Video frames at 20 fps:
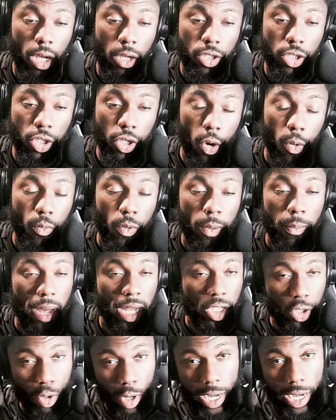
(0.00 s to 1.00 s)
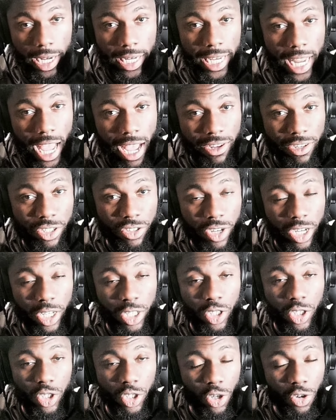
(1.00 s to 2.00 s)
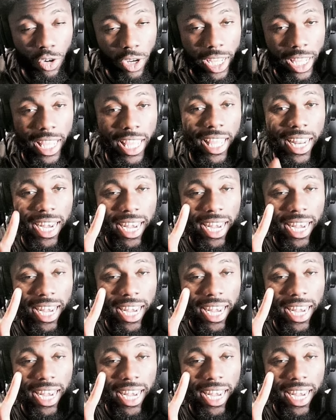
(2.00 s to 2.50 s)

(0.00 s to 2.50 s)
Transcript: So we about to go ahead and dive straight into it.